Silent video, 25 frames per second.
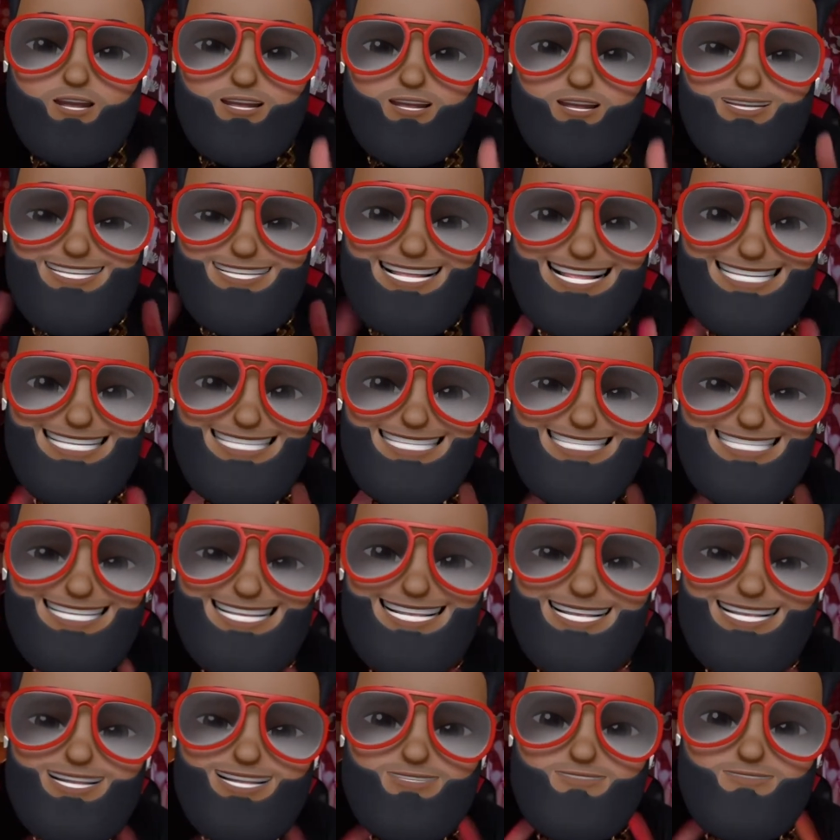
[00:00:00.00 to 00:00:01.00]
This
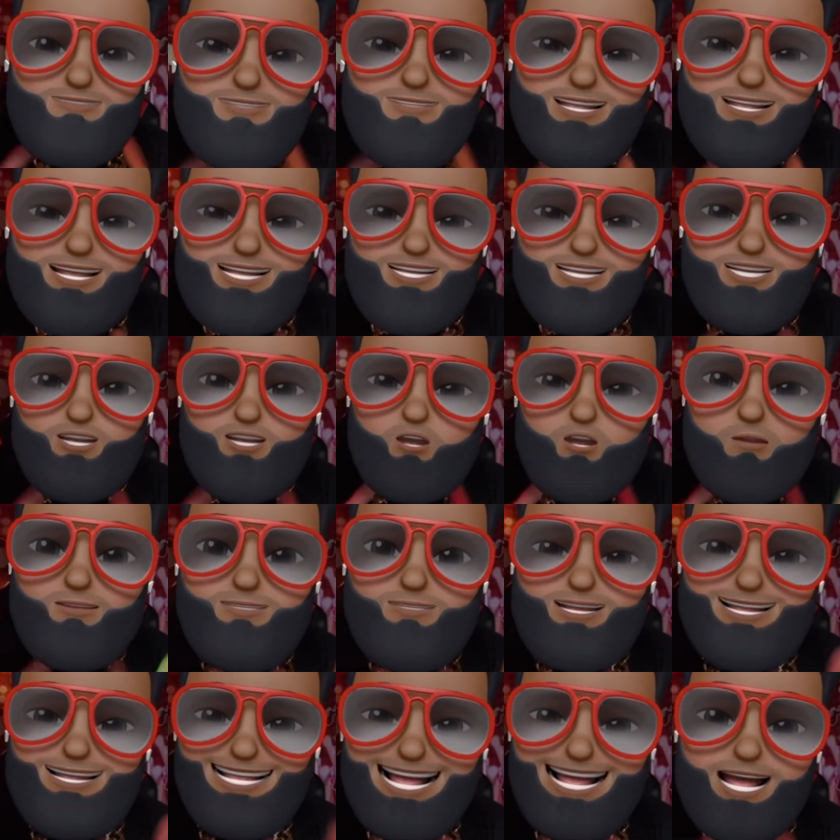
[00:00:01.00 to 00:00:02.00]
nigga admitted to
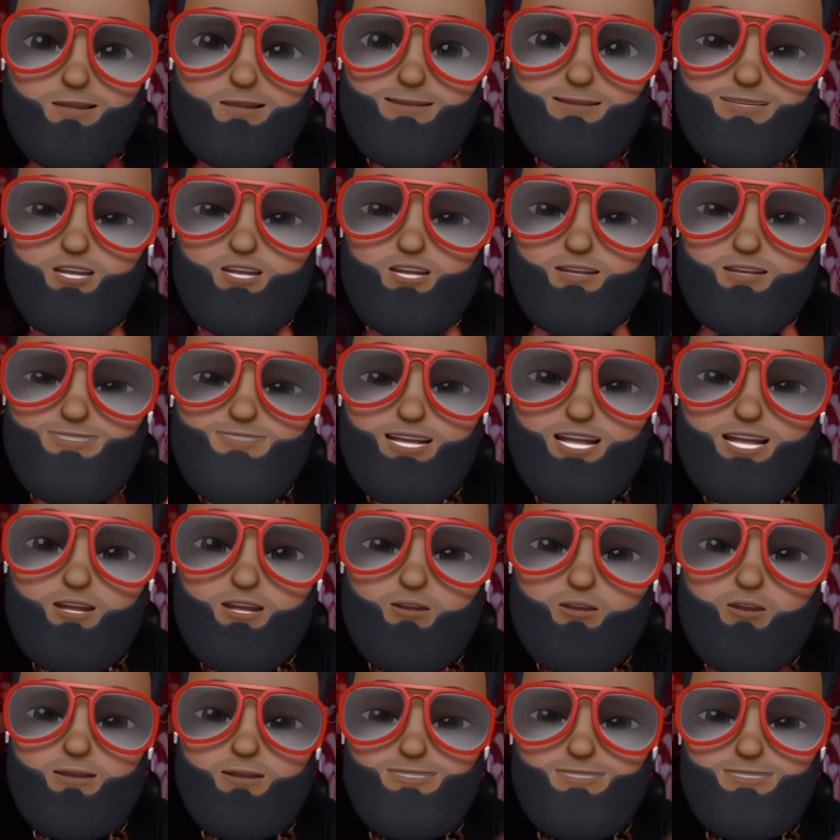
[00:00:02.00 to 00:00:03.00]
spending that much money
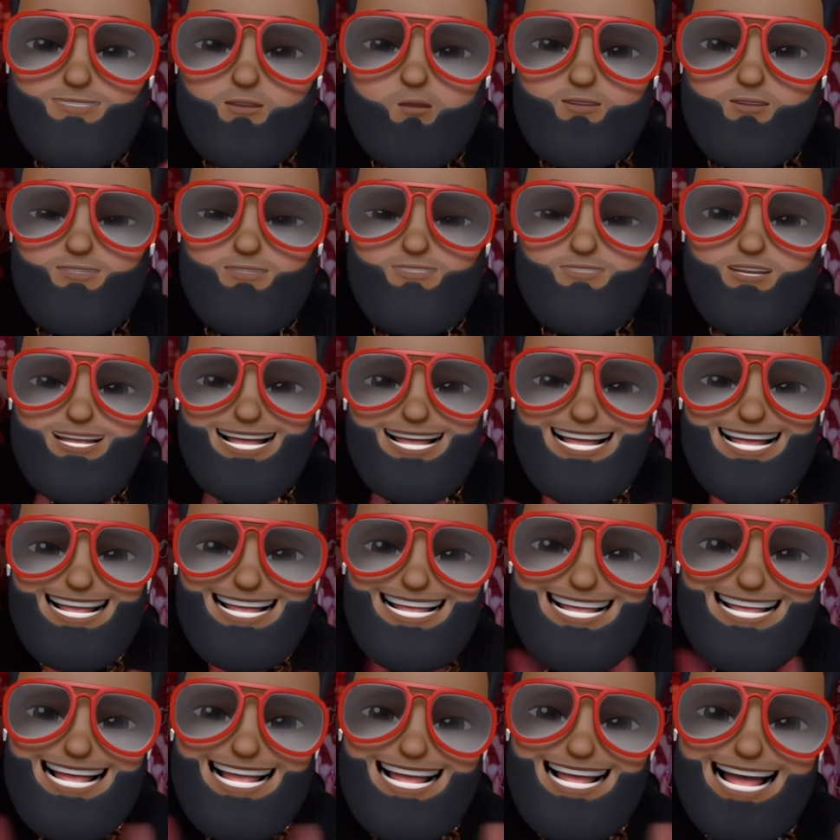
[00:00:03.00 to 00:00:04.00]
on the blueprint, and
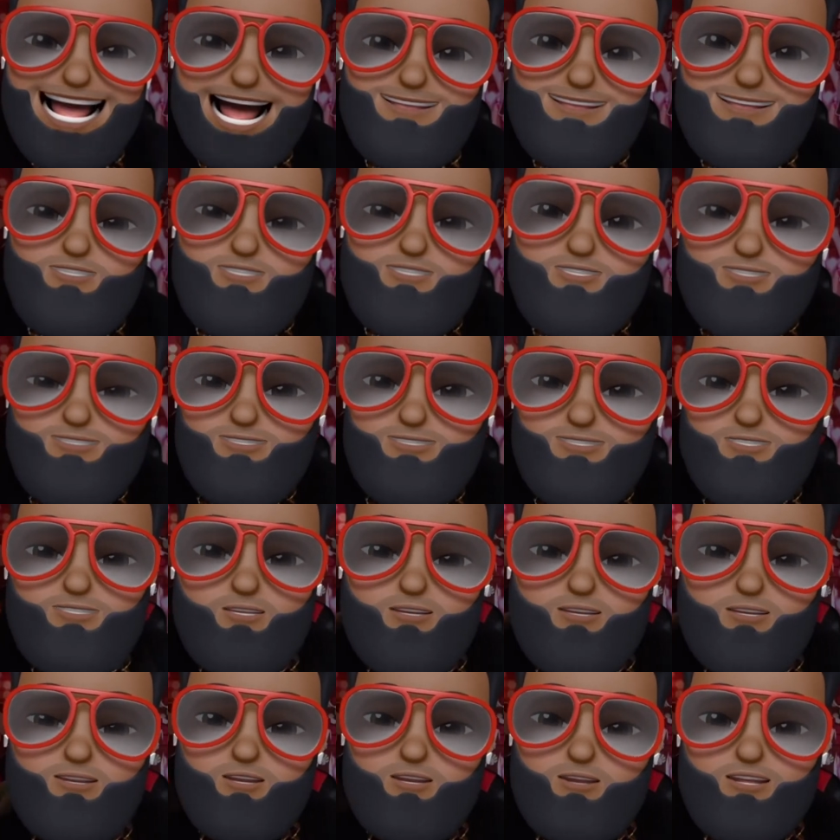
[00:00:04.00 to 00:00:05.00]
he ain't have to.
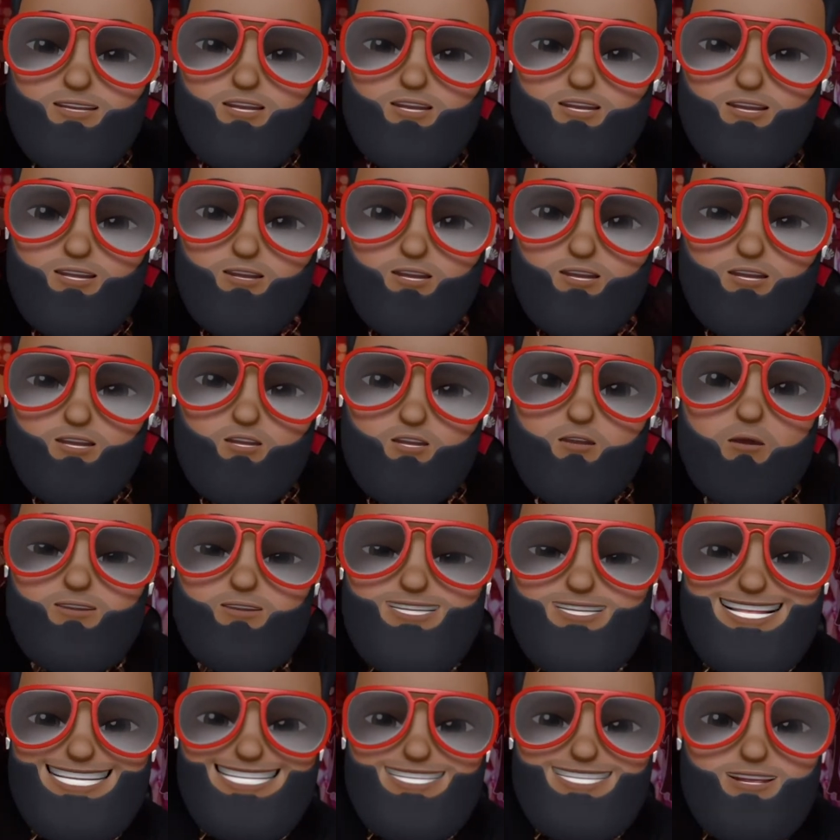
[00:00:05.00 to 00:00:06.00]
You
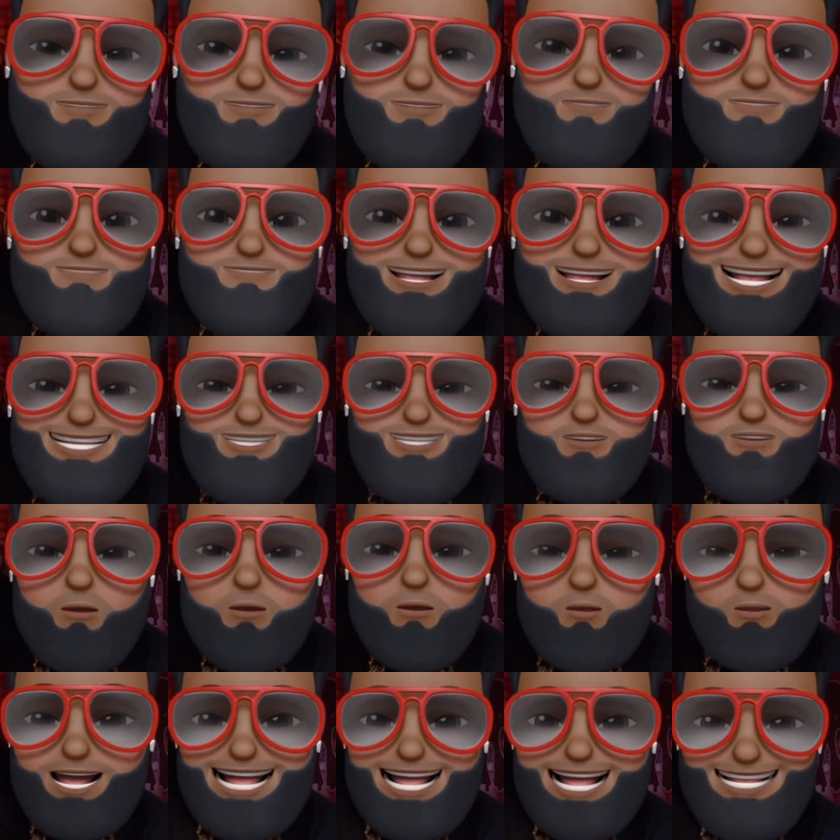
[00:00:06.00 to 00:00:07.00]
just admitted to
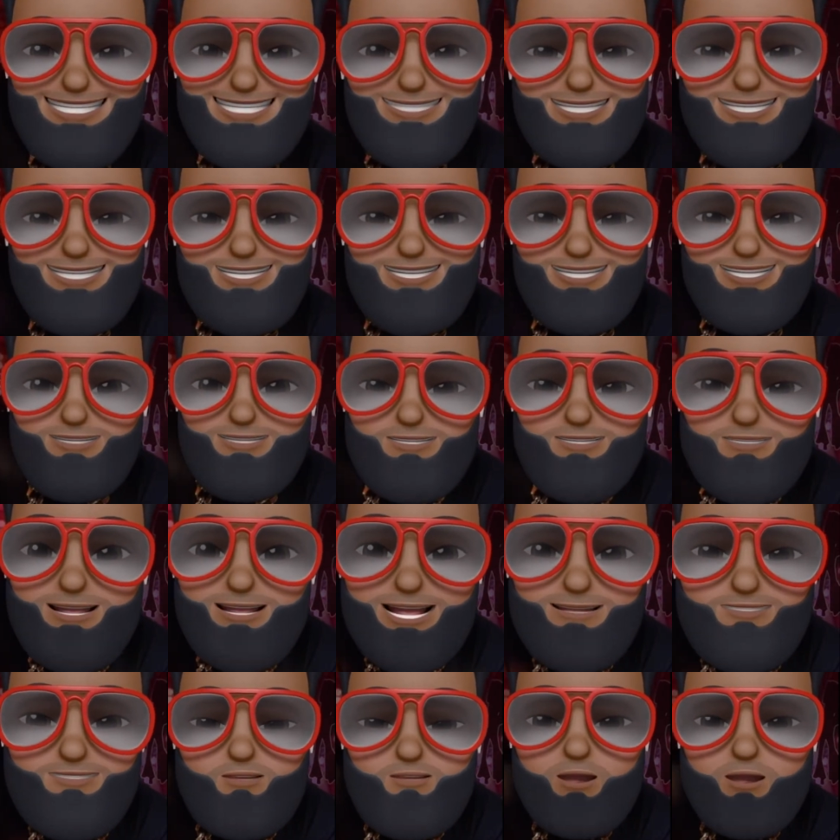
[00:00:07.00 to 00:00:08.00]
wasting
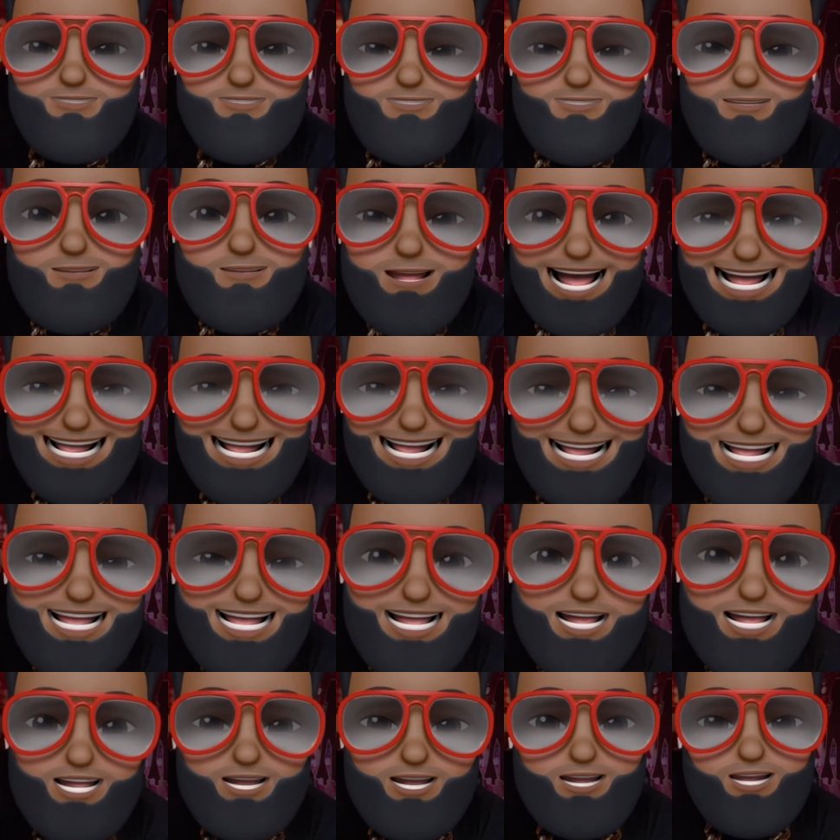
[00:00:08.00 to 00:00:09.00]
people's money.